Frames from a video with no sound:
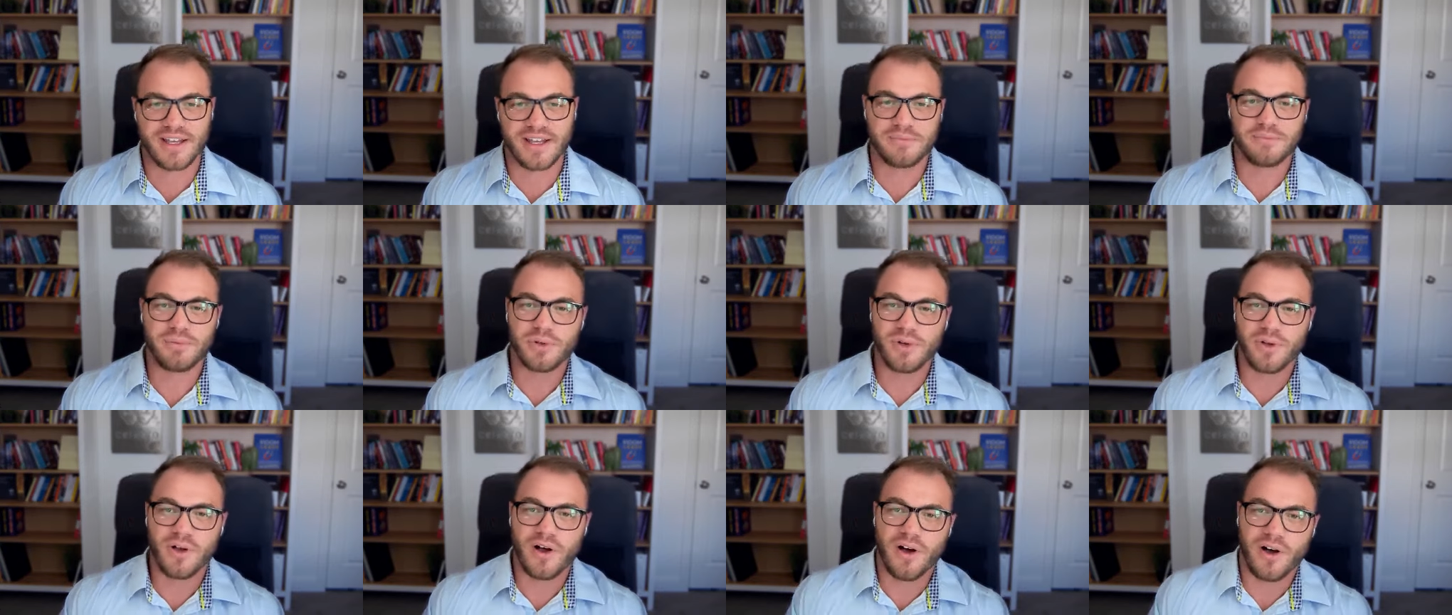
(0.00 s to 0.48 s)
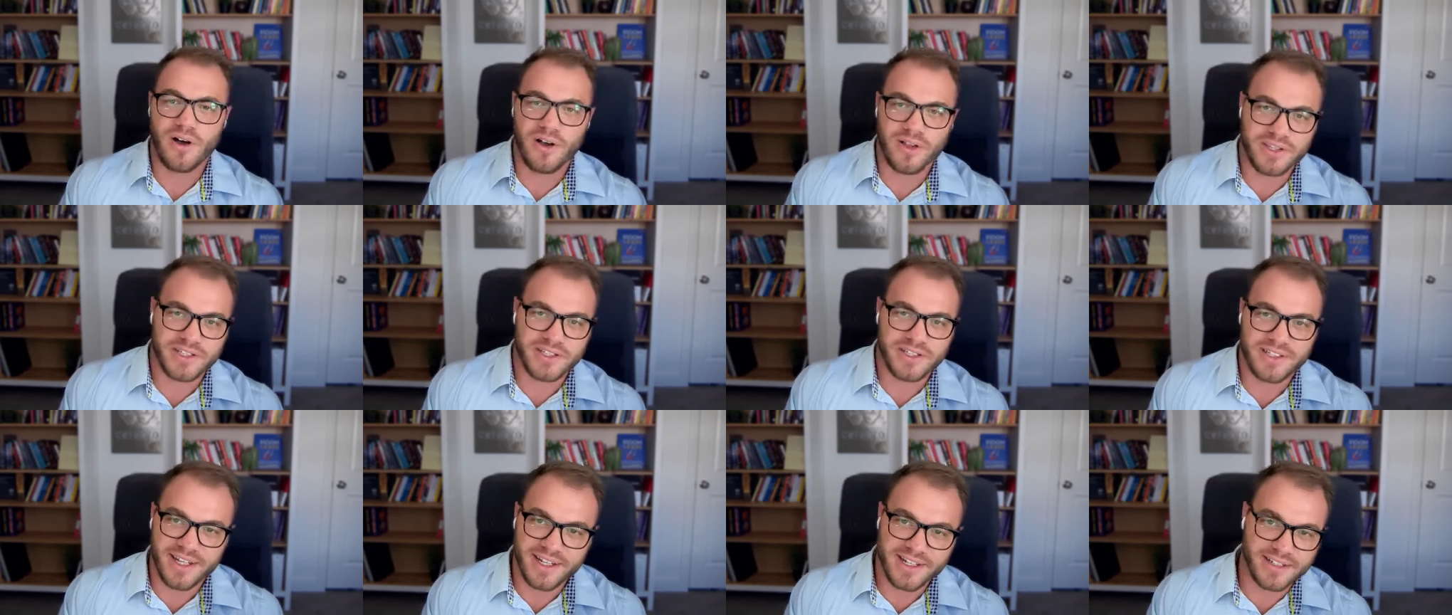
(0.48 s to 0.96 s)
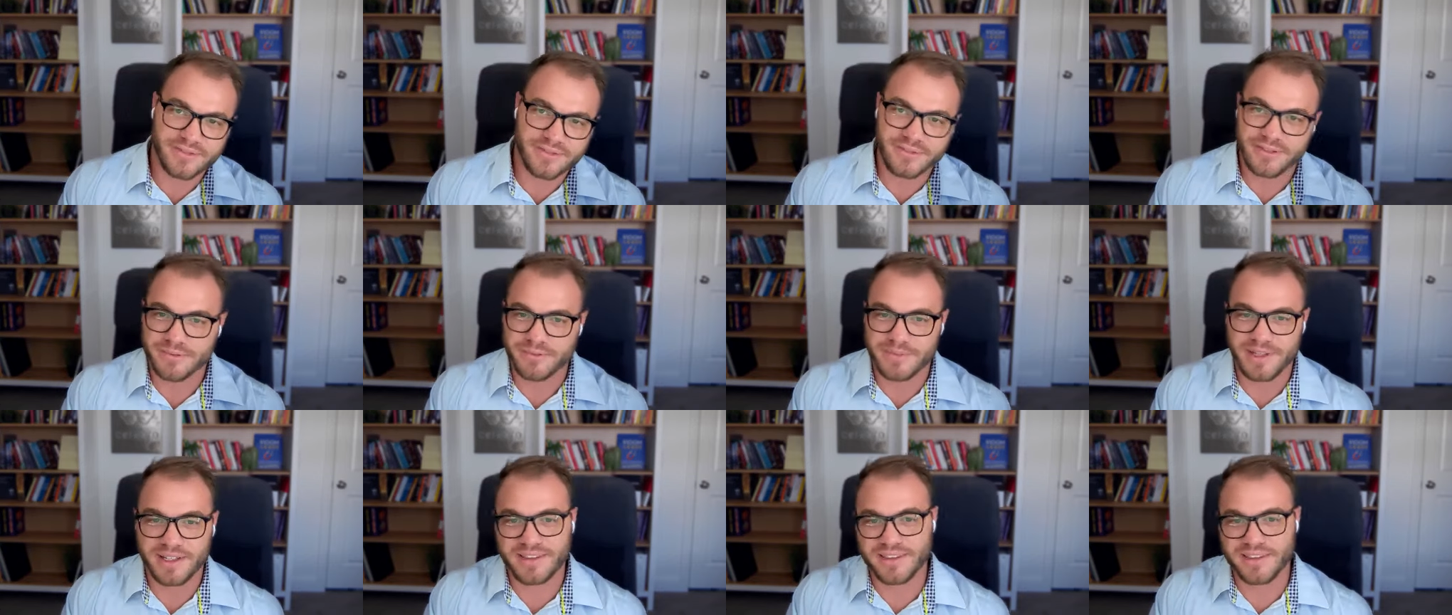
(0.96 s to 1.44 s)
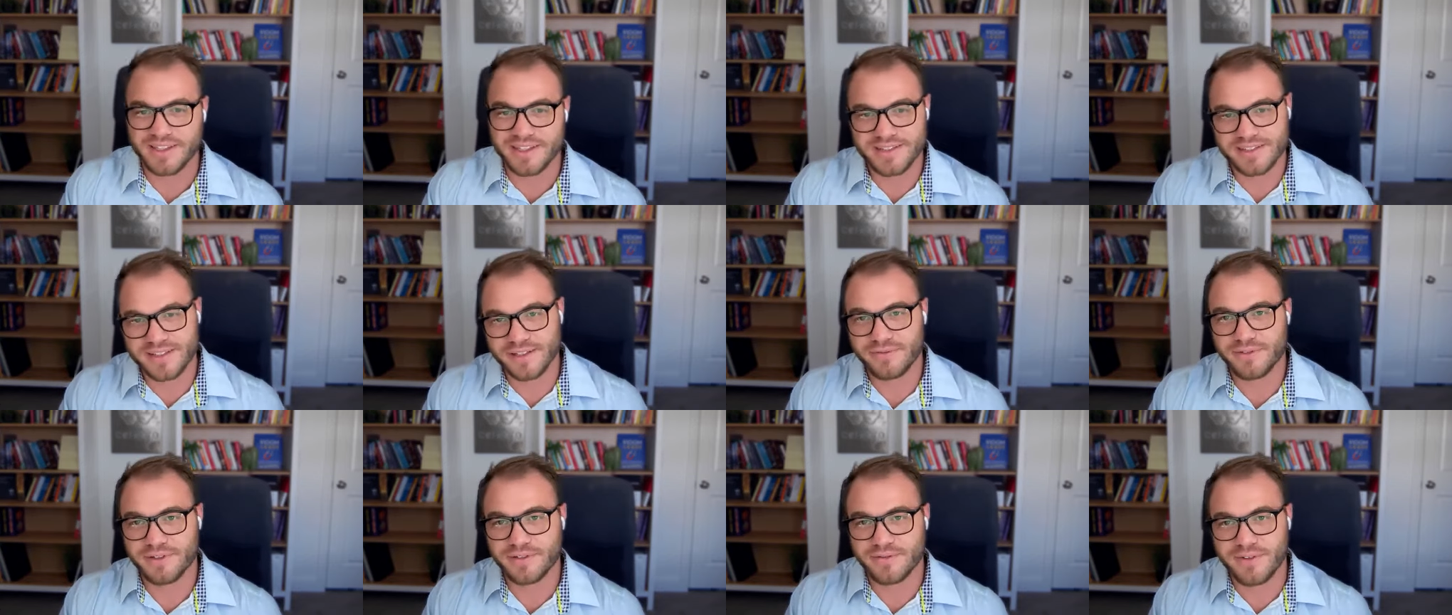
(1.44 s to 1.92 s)
I'd pull all the data from like these
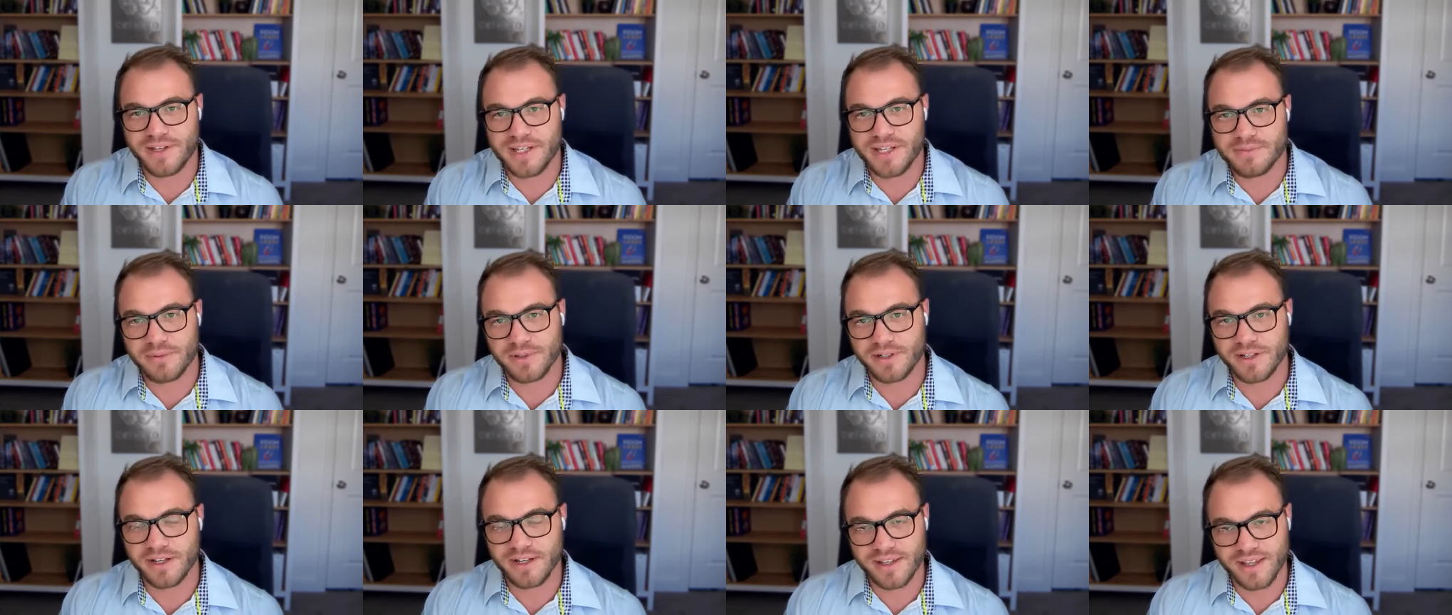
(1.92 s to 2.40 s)
different Facebook